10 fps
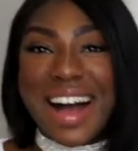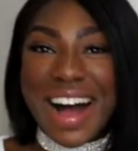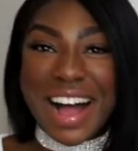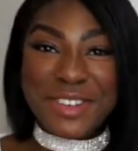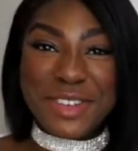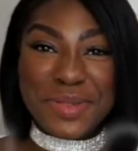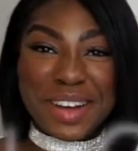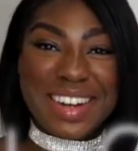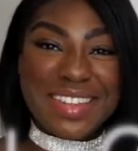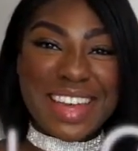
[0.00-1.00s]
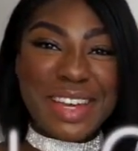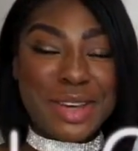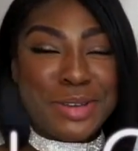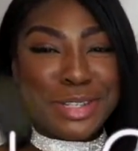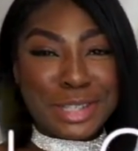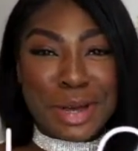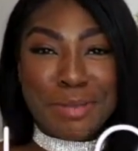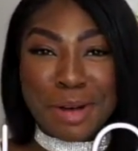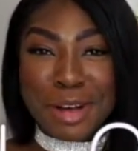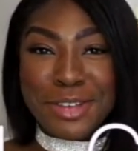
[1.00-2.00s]
Hi everyone, and thank you so
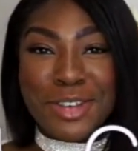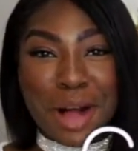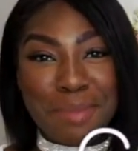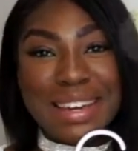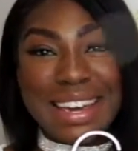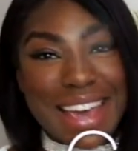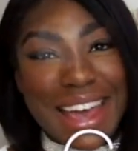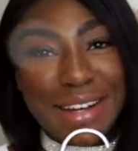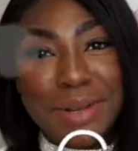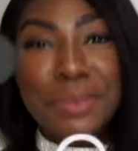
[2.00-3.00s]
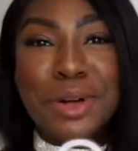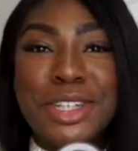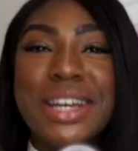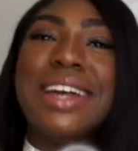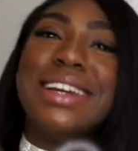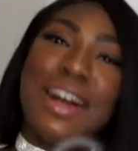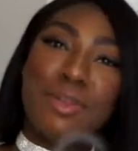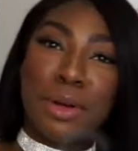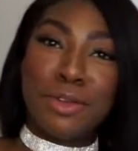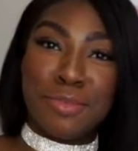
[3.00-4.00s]
much for coming again and watching another
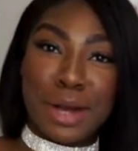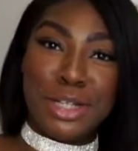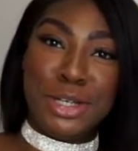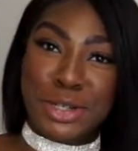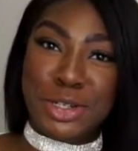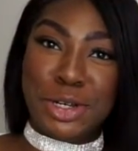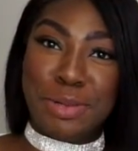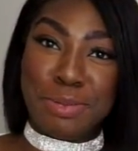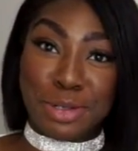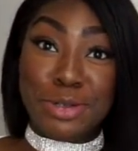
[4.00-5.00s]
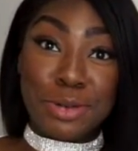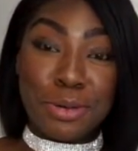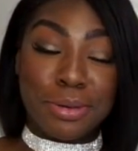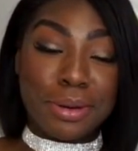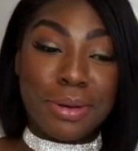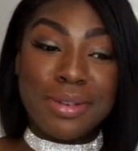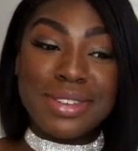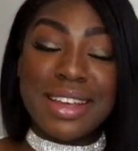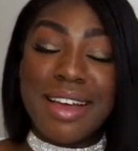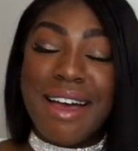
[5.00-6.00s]
one of my YouTube
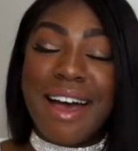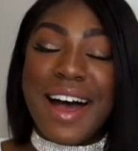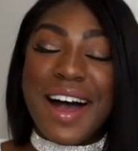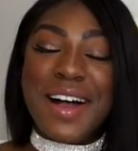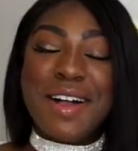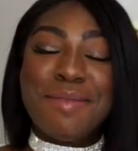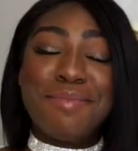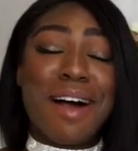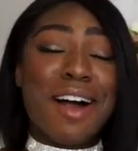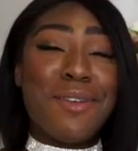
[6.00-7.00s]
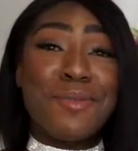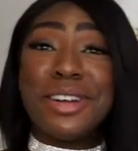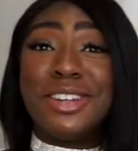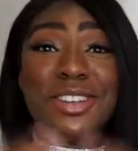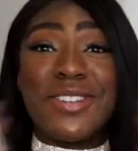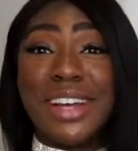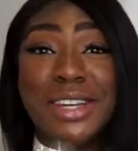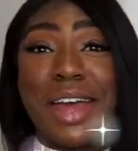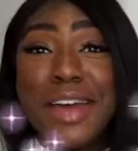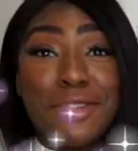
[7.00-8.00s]
tutorials. I want to just
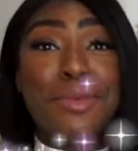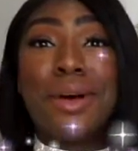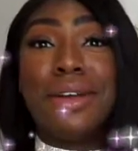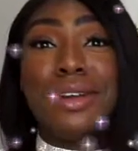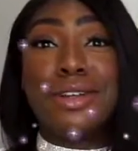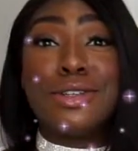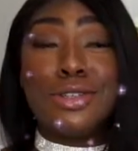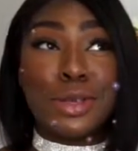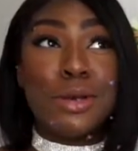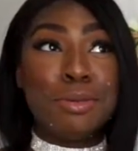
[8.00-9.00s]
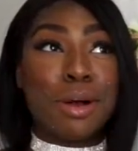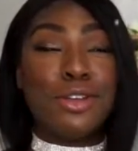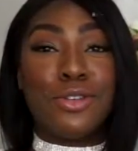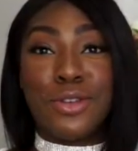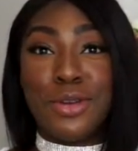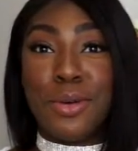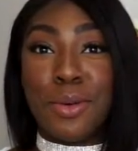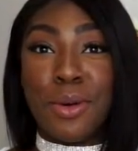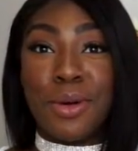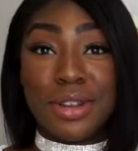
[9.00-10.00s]
thank everyone so much for
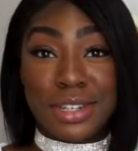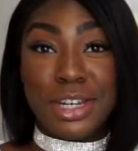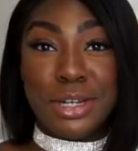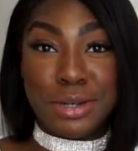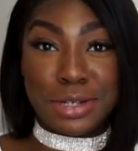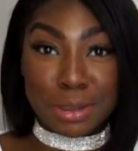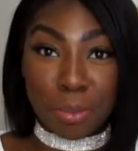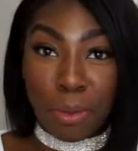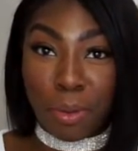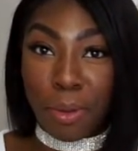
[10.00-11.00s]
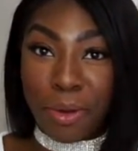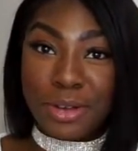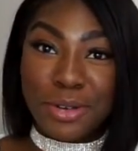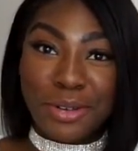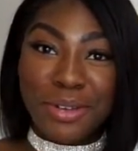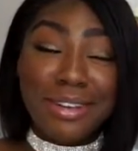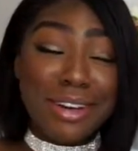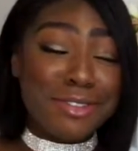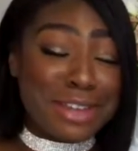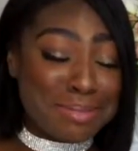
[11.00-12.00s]
your continued support, your
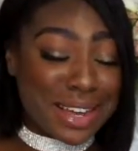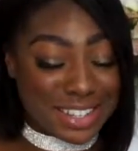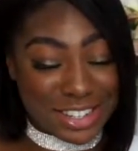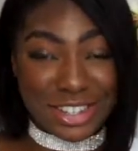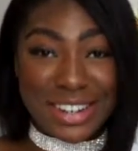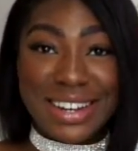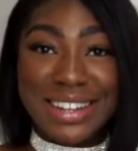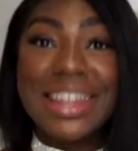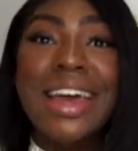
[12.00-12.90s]
lovely messages.